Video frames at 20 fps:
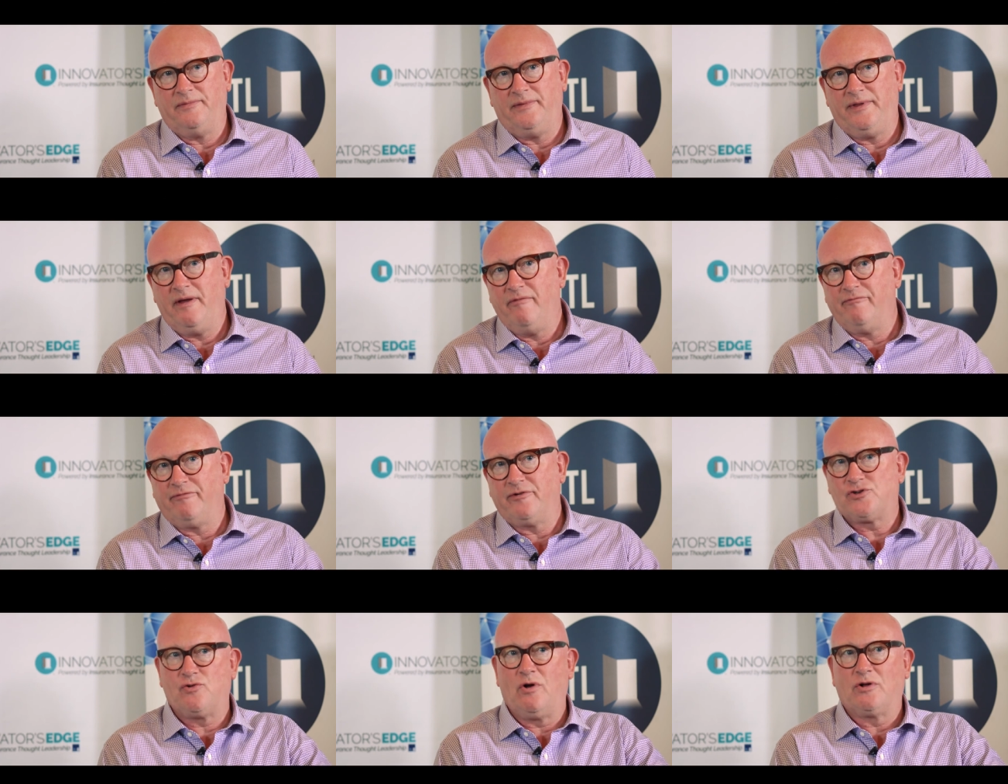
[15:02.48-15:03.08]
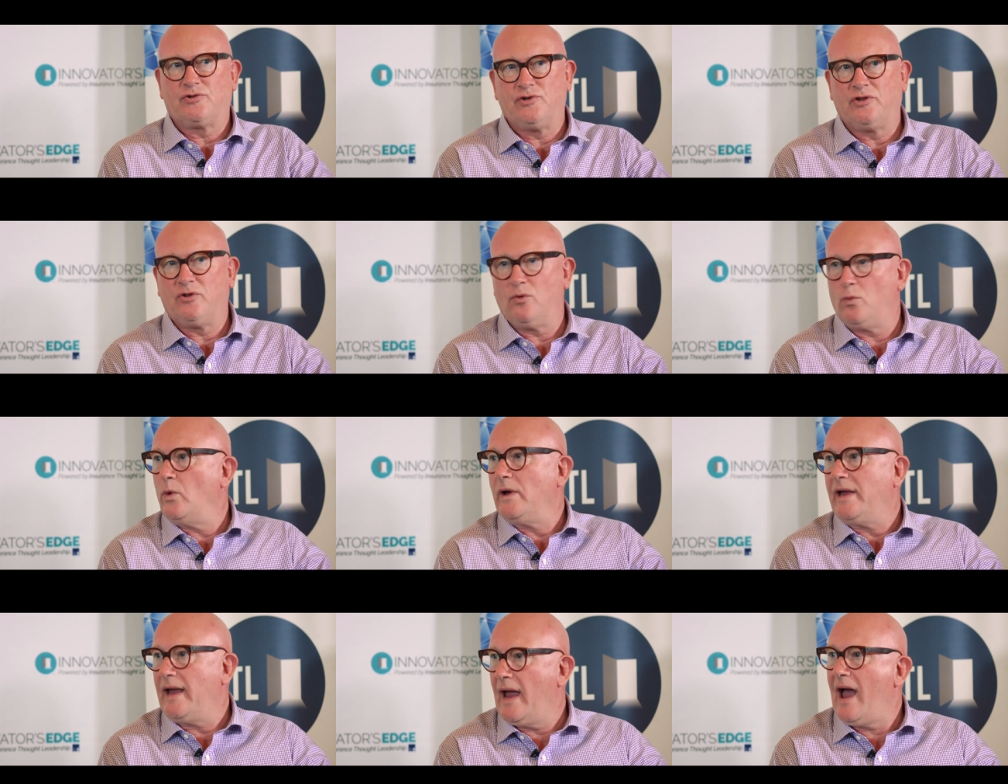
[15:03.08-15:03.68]
the infrastructure that
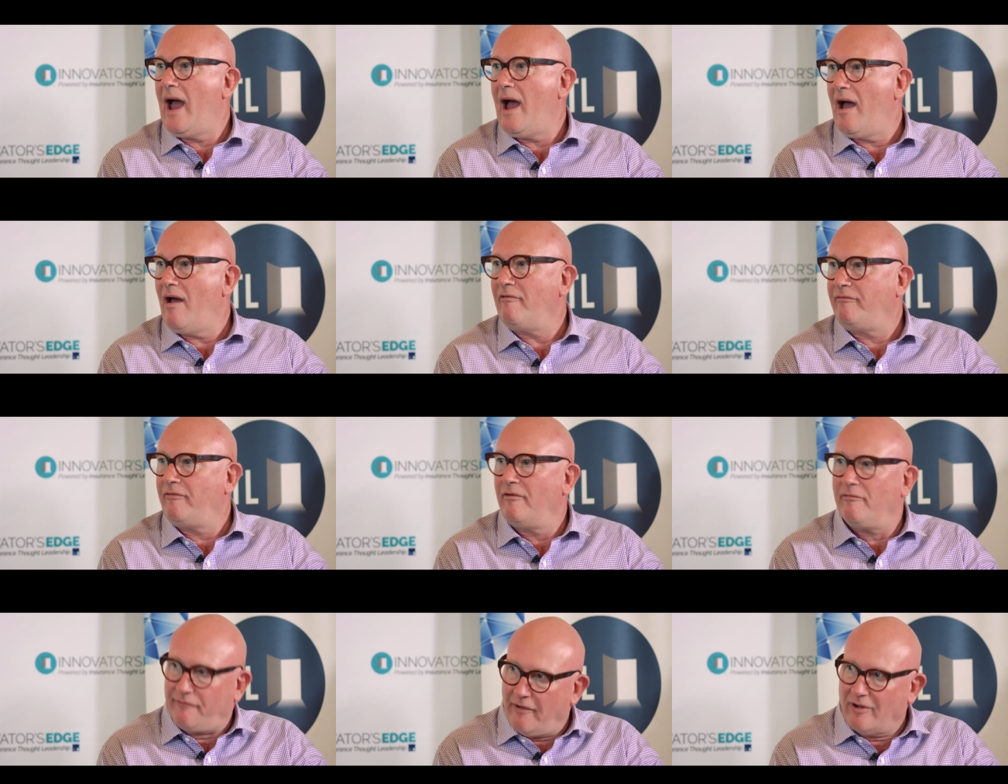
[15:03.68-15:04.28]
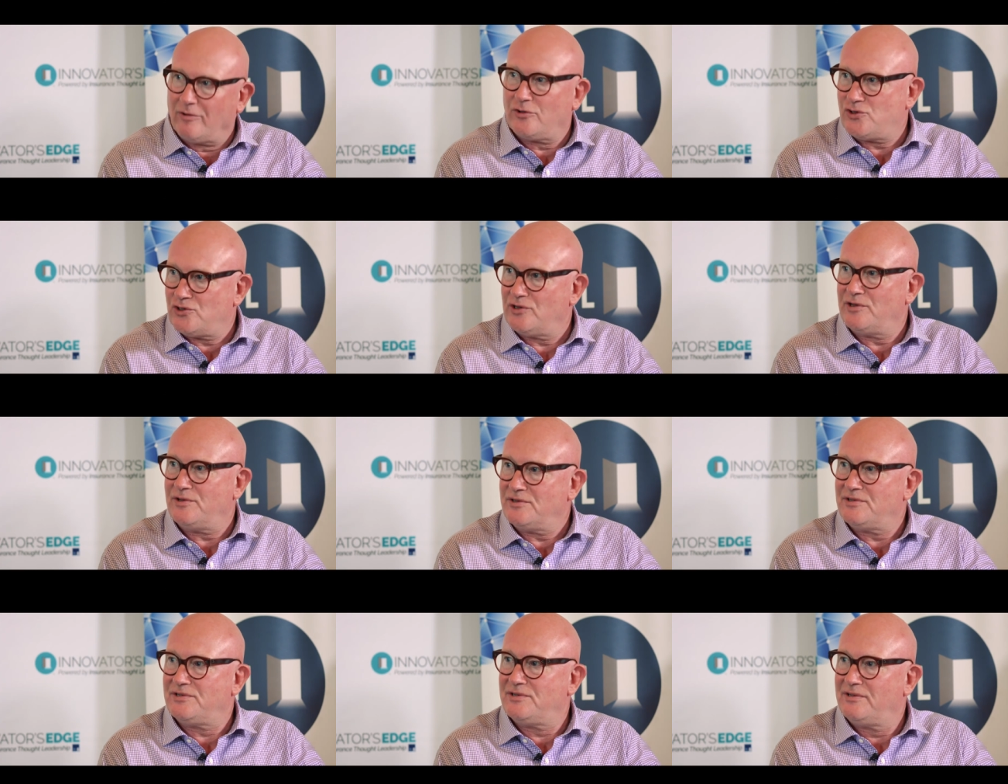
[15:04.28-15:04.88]
we have
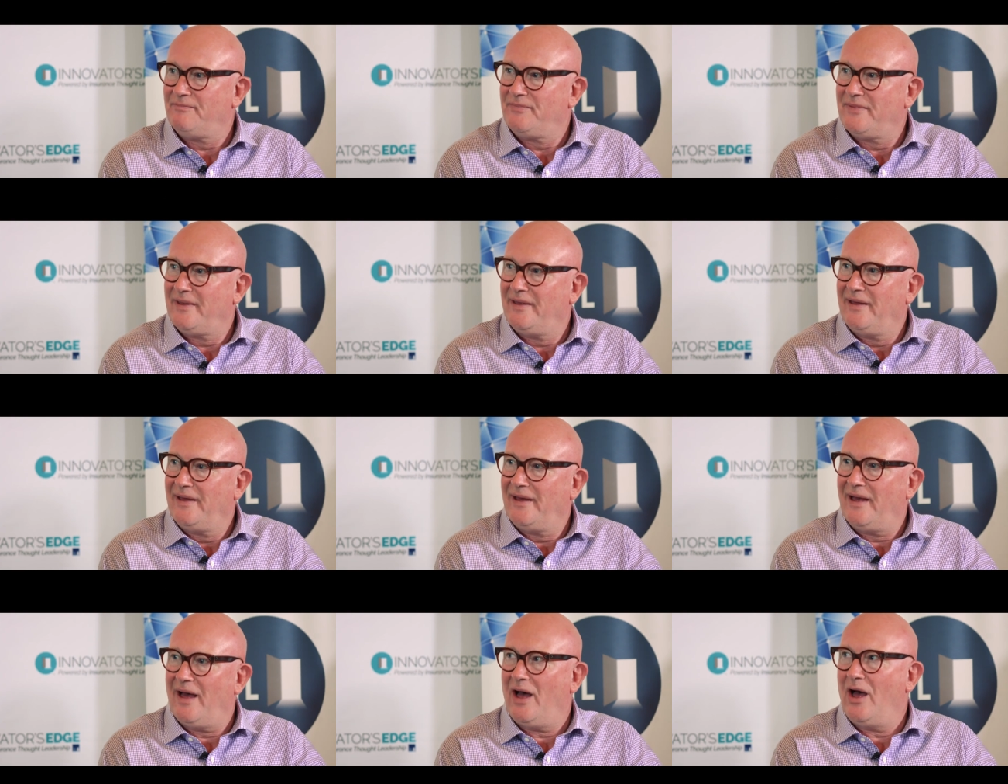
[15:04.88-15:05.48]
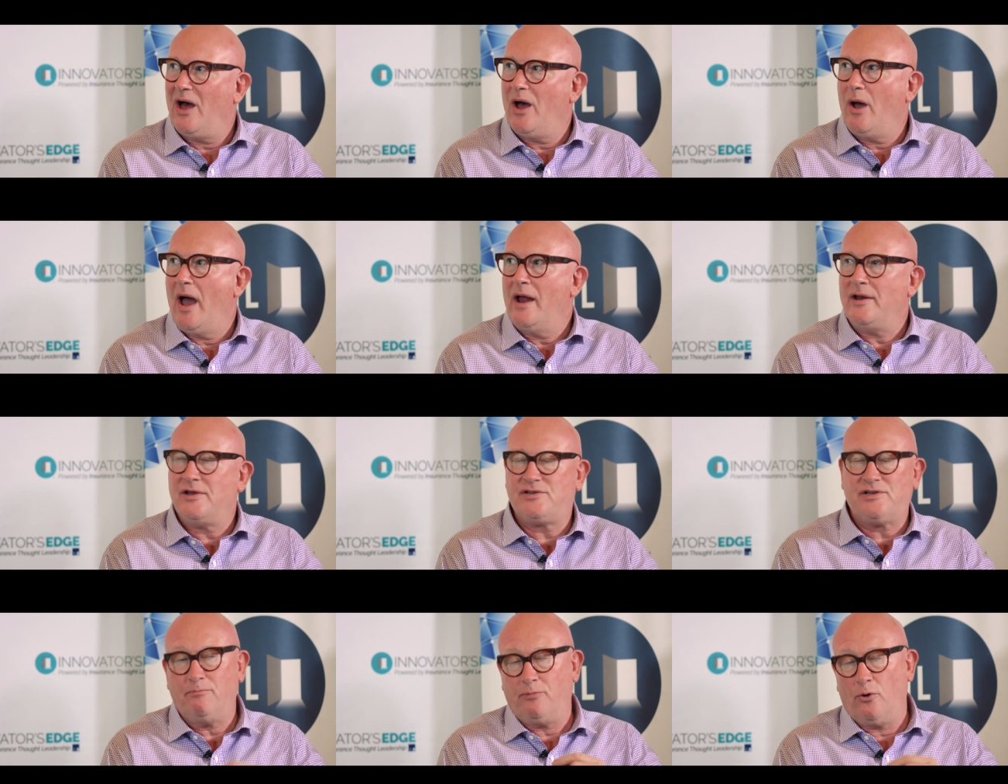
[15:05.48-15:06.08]
functions. And
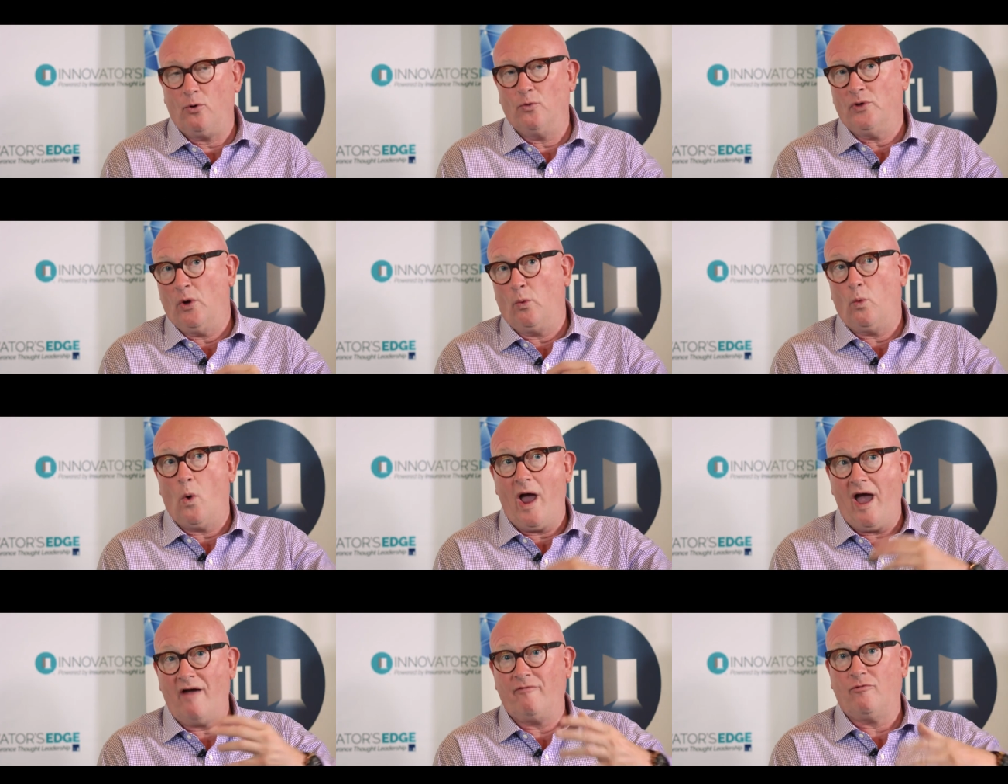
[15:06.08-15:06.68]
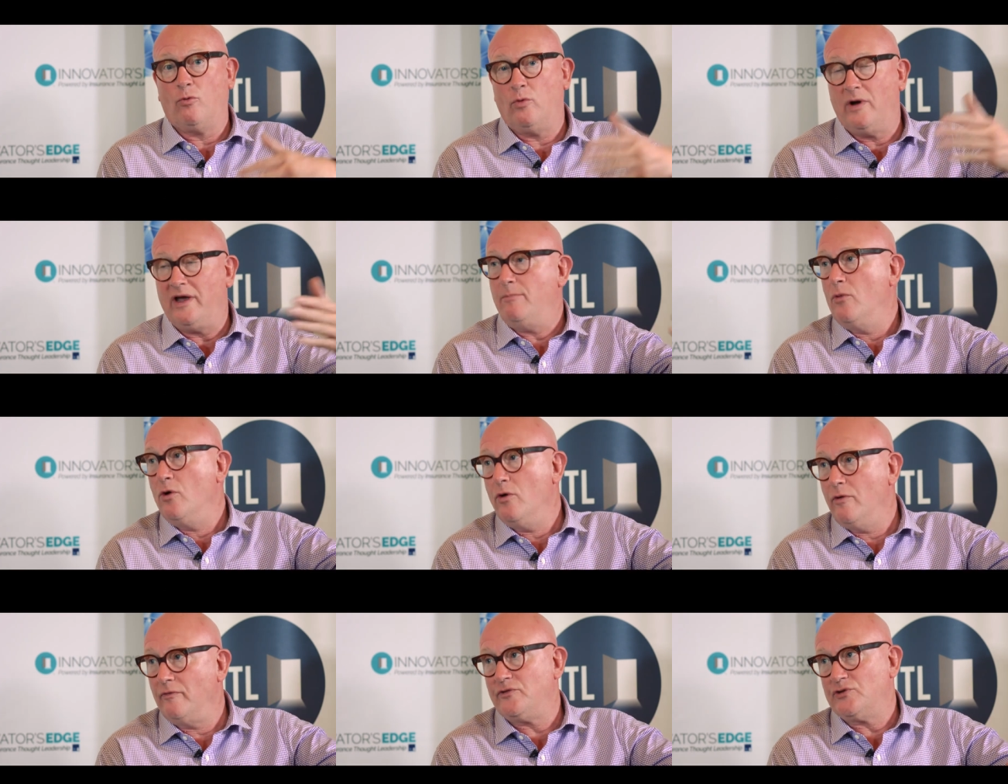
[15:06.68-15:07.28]
it's important that whatever we
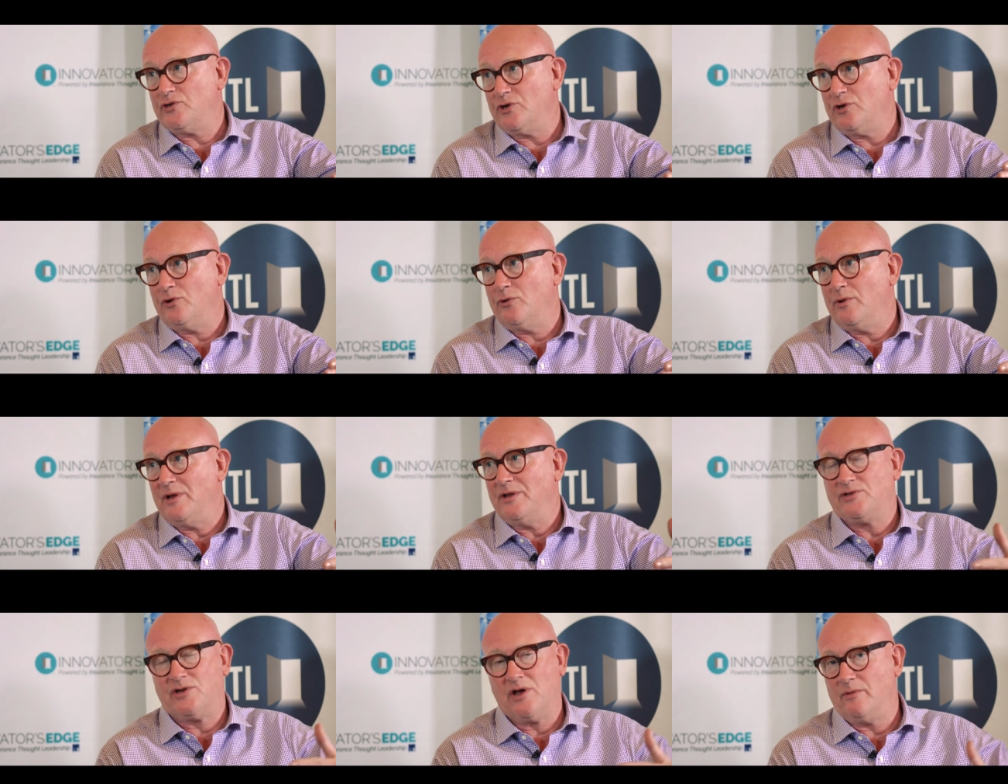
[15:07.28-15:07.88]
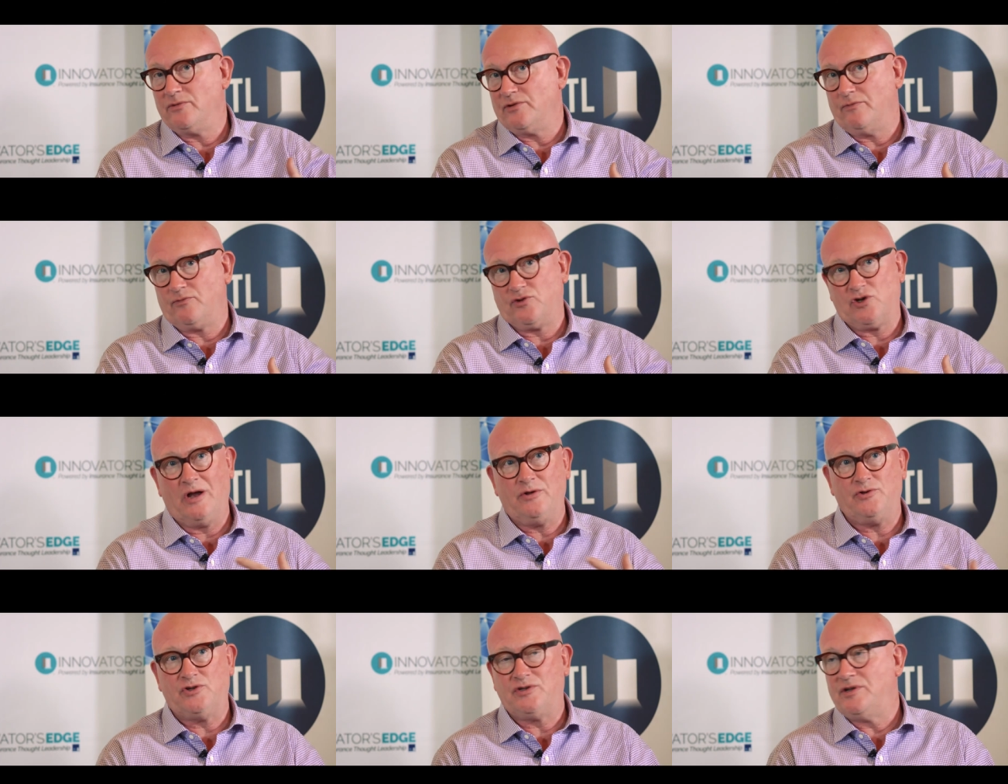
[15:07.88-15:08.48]
move to in terms of
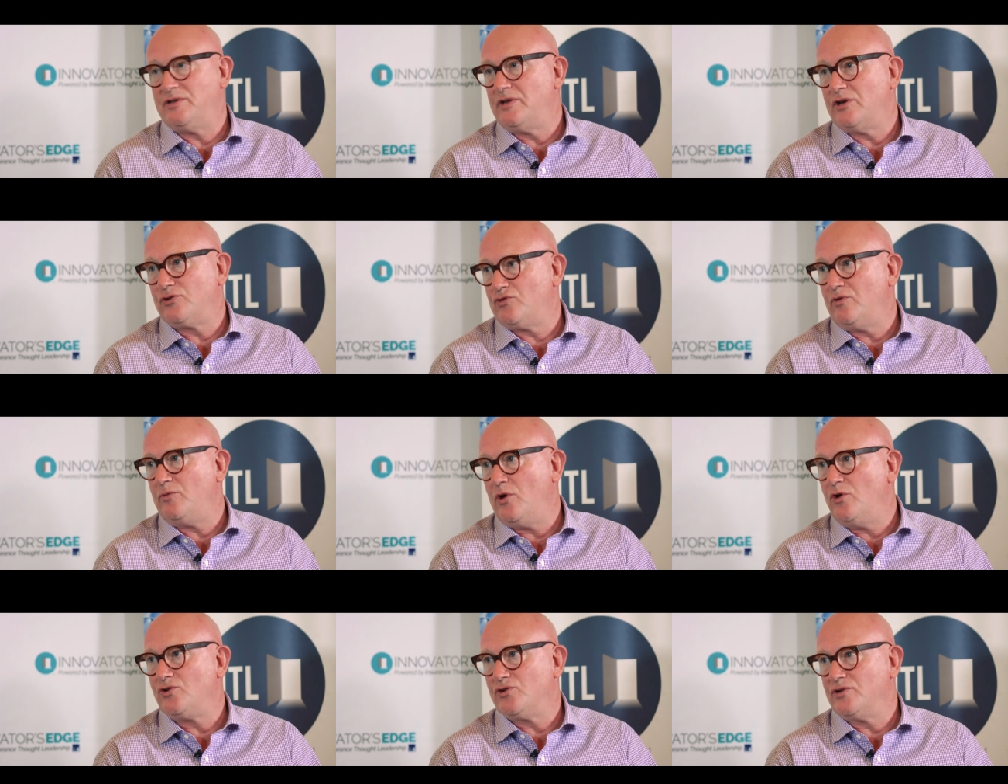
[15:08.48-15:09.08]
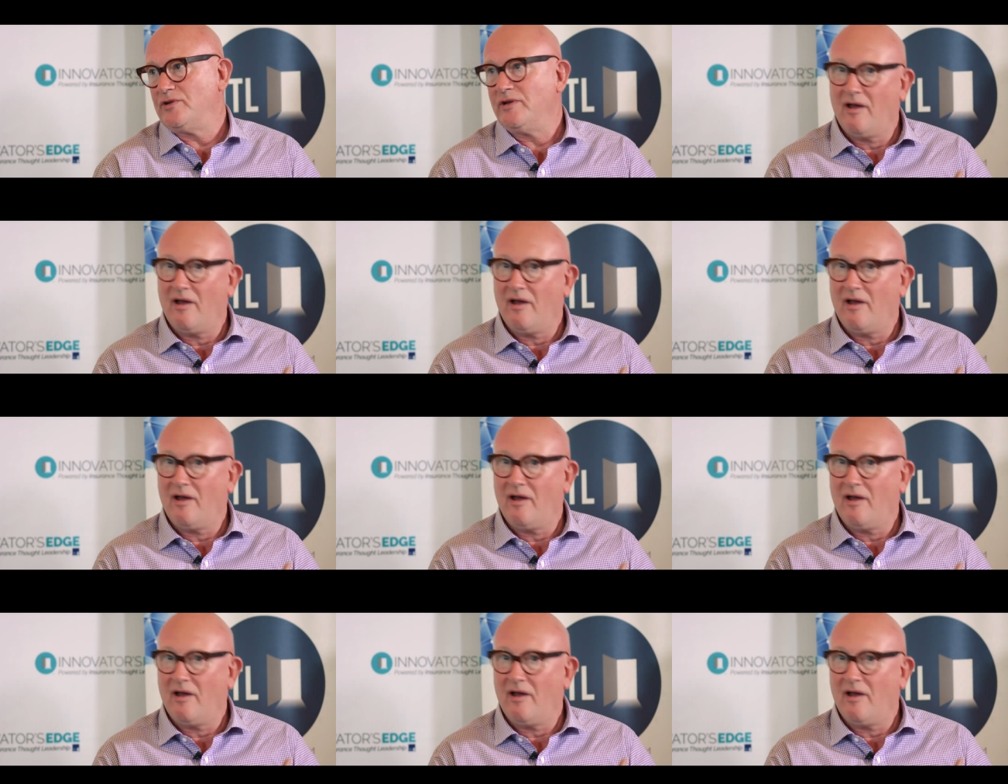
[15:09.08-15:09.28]
changes in distribution